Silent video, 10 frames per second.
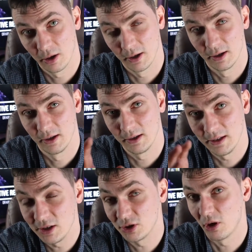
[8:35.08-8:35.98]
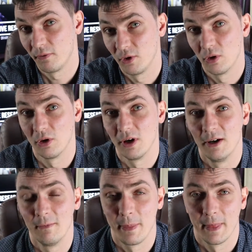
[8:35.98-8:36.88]
uh, each of your
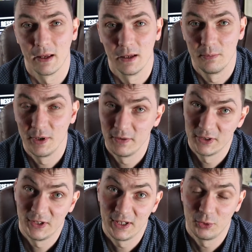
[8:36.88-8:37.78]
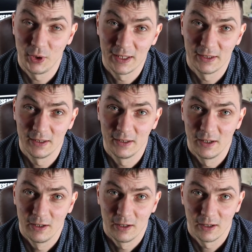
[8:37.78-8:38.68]
uh, previously created
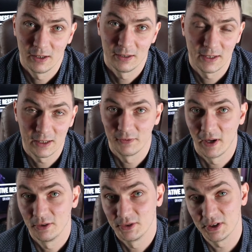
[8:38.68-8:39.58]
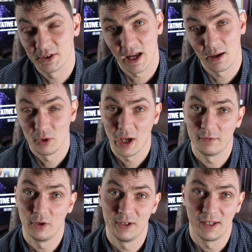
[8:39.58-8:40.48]
uh, text files this time you
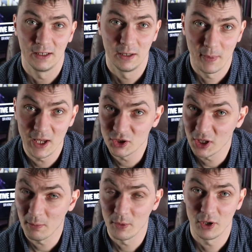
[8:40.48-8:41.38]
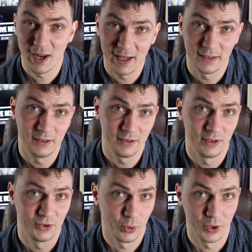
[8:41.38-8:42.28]
have to indicate the page number and
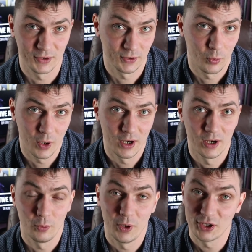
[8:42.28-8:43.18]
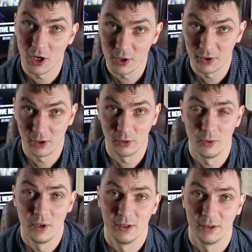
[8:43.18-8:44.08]
the source so where which
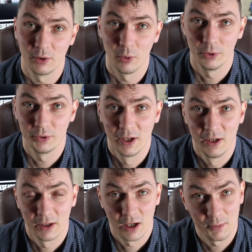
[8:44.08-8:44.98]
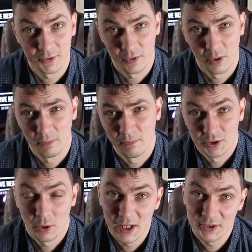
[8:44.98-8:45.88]
article the quote comes from
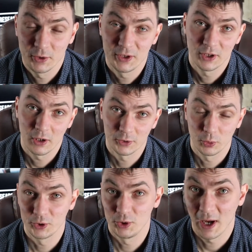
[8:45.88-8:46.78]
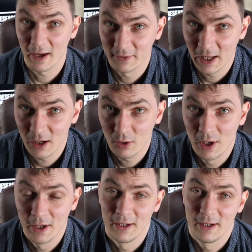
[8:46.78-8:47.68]
so as a result what you have now
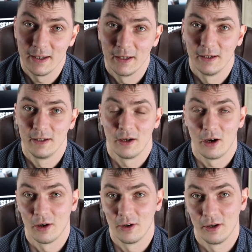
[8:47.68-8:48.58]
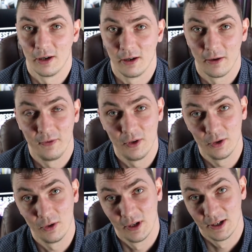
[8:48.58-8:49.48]
uh, are uh, a
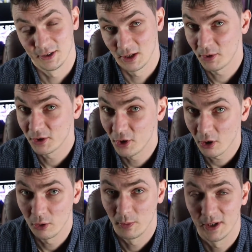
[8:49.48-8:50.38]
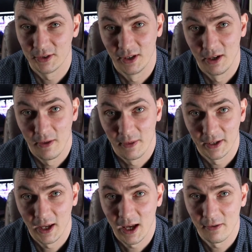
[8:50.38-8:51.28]
few separate documents
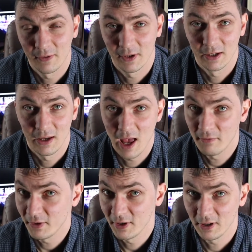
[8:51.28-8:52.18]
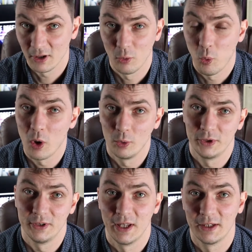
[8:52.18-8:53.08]
that have uh, every
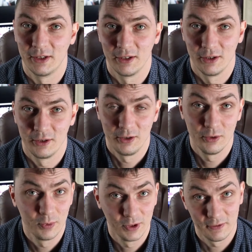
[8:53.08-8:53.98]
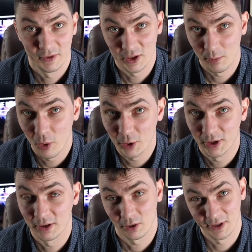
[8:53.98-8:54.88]
quote that uh, you believe is
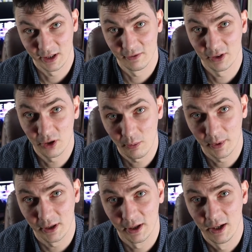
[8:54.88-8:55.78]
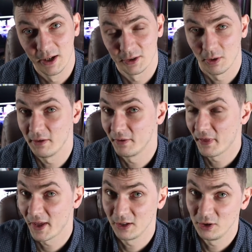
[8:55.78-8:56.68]
important on a given topic. So
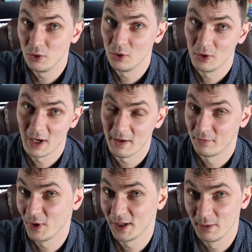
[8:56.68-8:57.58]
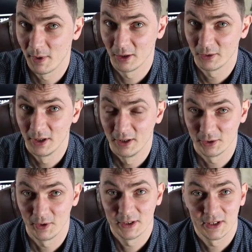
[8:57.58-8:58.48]
everything you have read about.
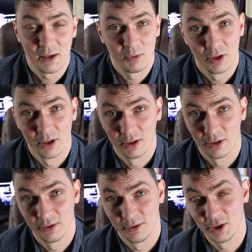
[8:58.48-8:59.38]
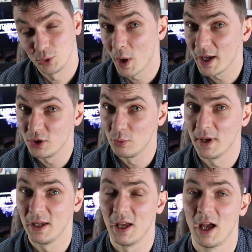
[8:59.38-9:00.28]
So this time, uh, this way you
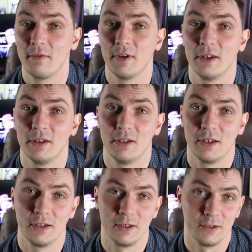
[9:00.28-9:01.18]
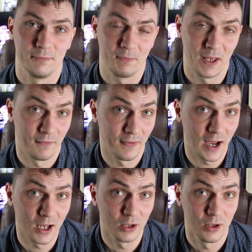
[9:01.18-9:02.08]
may have a, uh, a
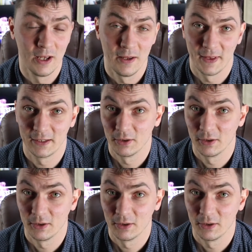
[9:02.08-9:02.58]
file that